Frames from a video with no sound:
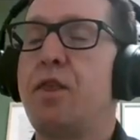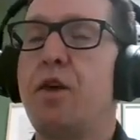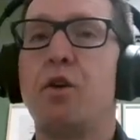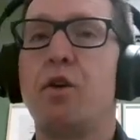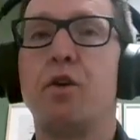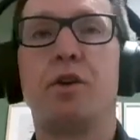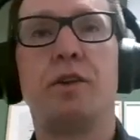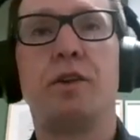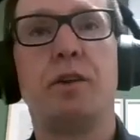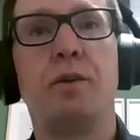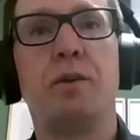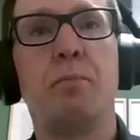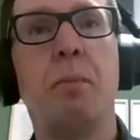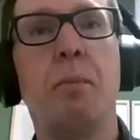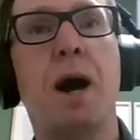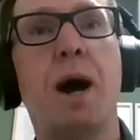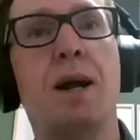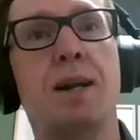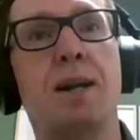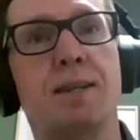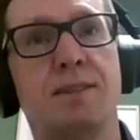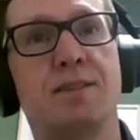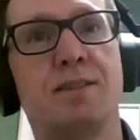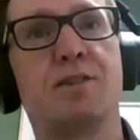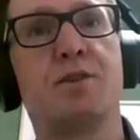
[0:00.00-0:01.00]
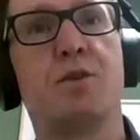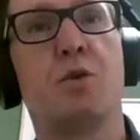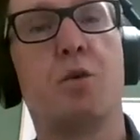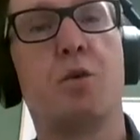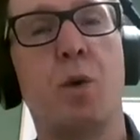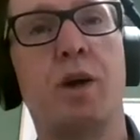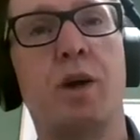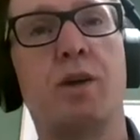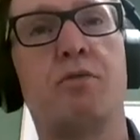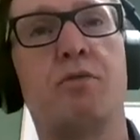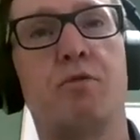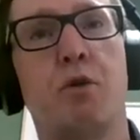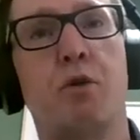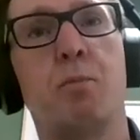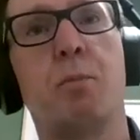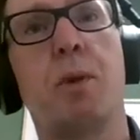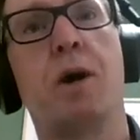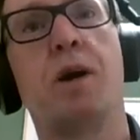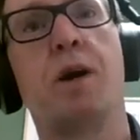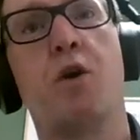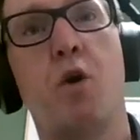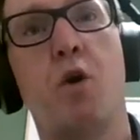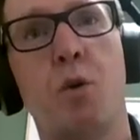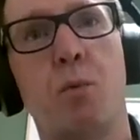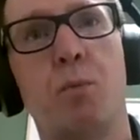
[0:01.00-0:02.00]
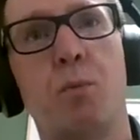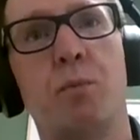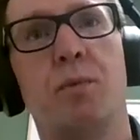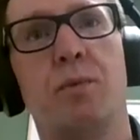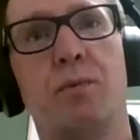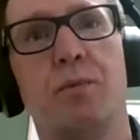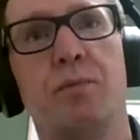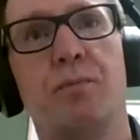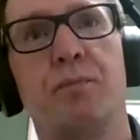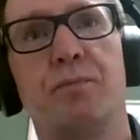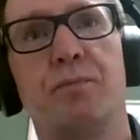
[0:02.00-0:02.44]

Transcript: 30 miles away from my home,